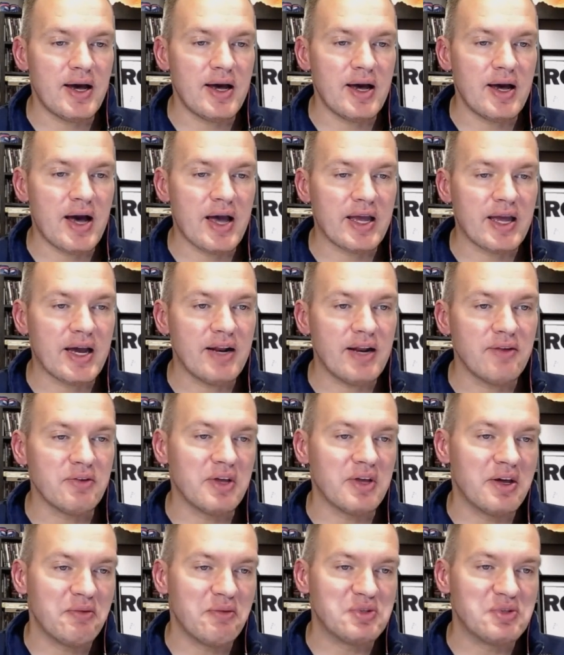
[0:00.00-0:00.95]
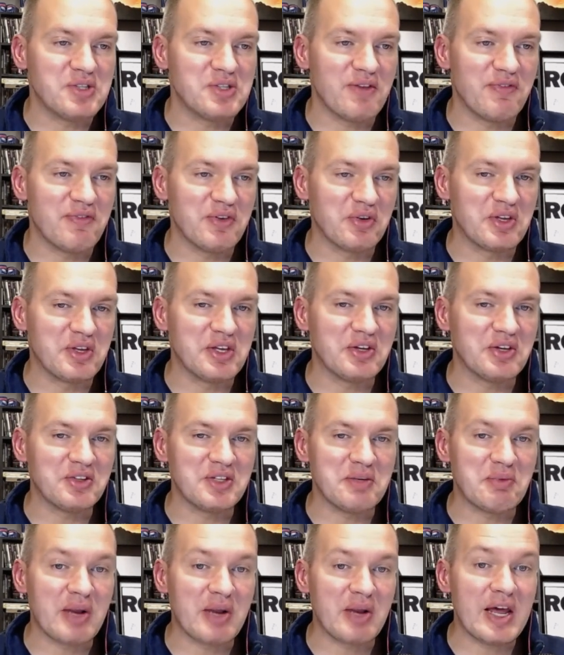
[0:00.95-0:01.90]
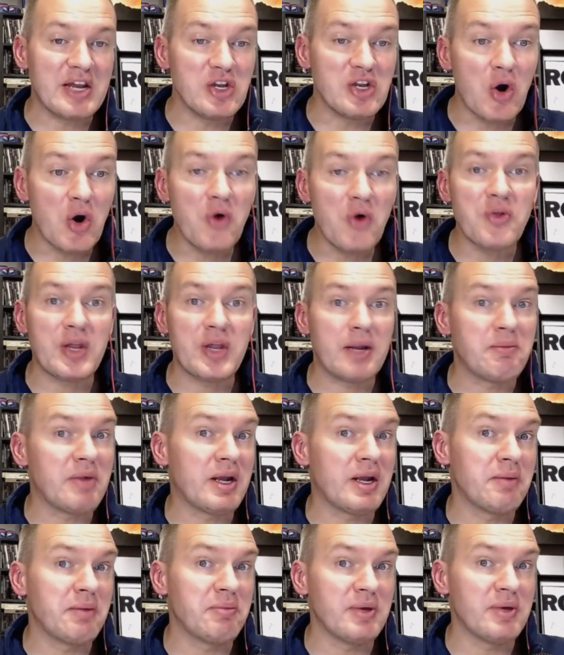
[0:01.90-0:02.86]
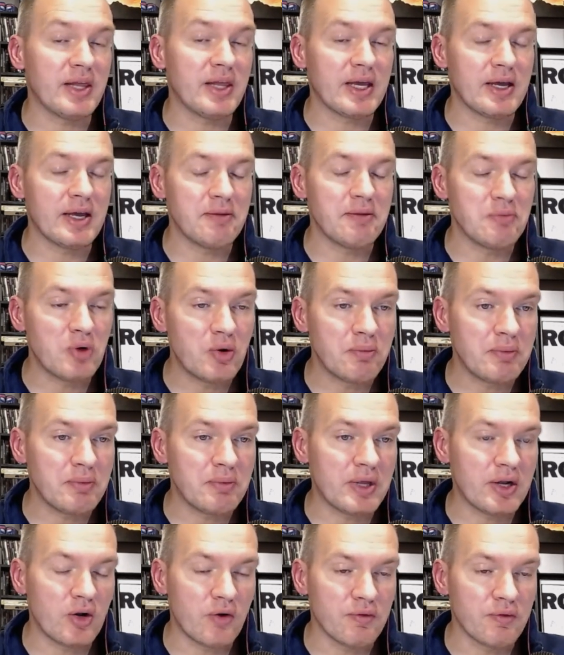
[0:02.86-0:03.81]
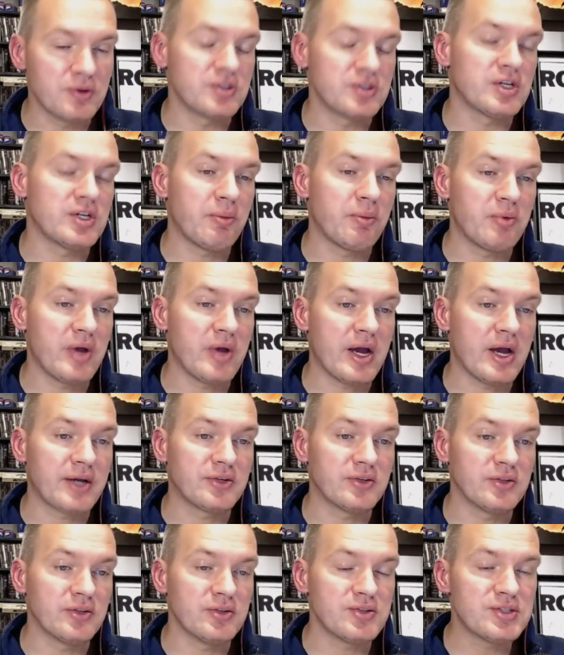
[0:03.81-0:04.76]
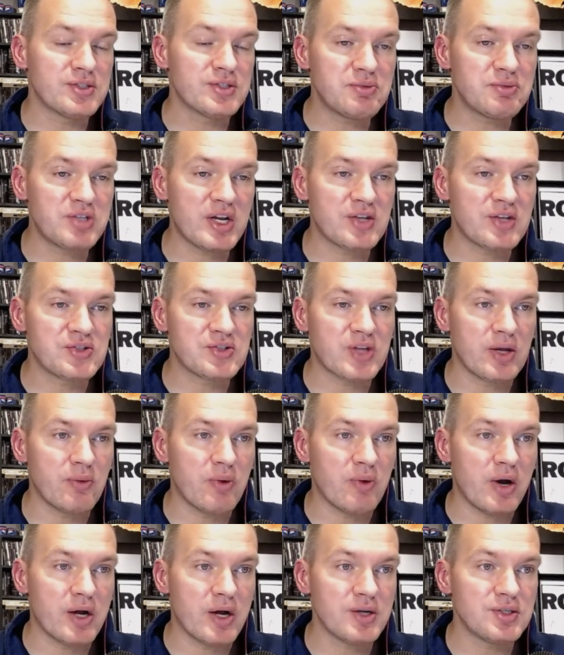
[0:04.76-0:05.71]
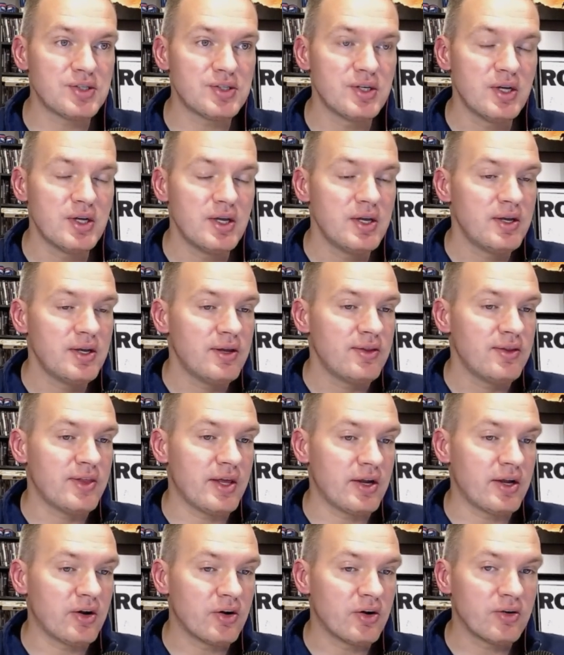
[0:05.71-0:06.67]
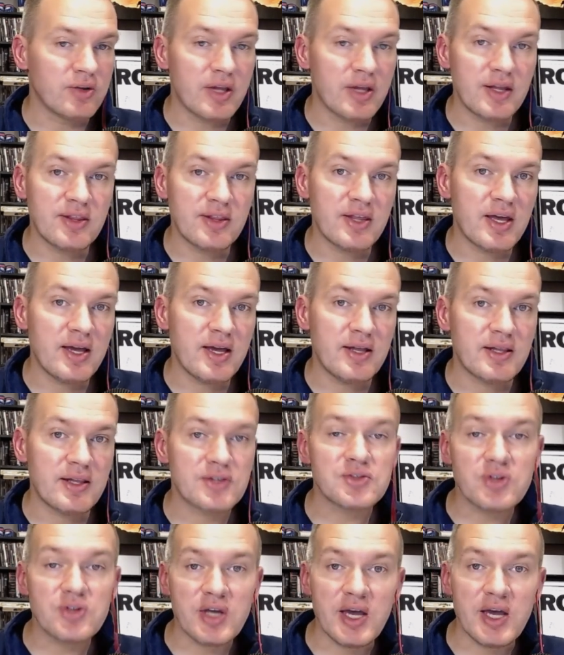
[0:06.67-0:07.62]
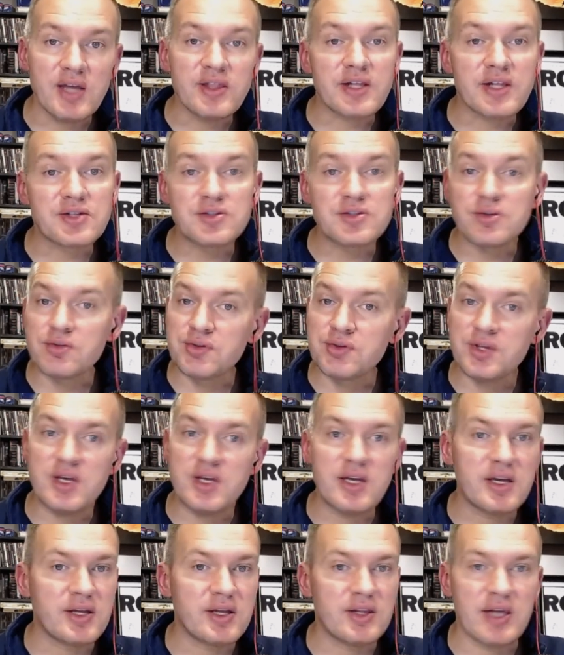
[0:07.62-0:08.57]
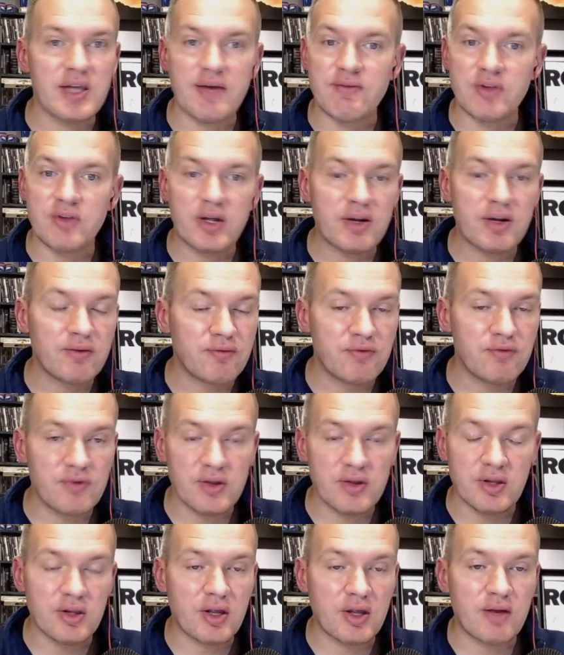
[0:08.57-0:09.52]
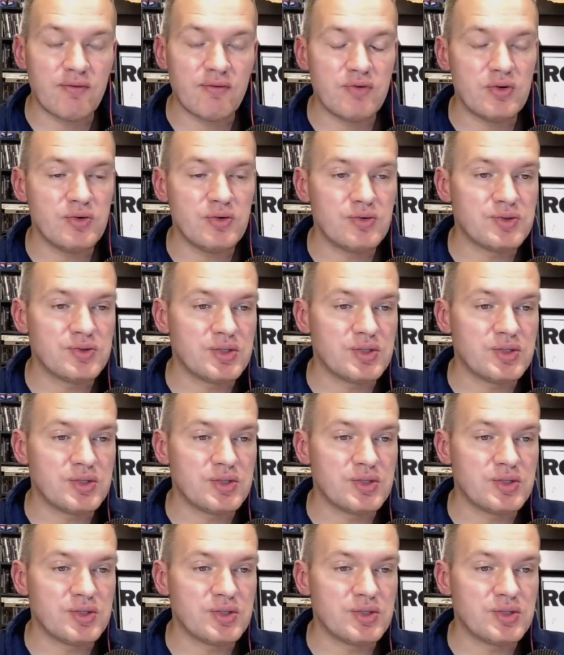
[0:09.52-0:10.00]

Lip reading: I kind of I would say feel guilty, but I know that I'm not a bit like I know I'm not an over the top reactor. And there's some channels that I watch that are like that, and that's okay. That's their thing, and they have a lot of views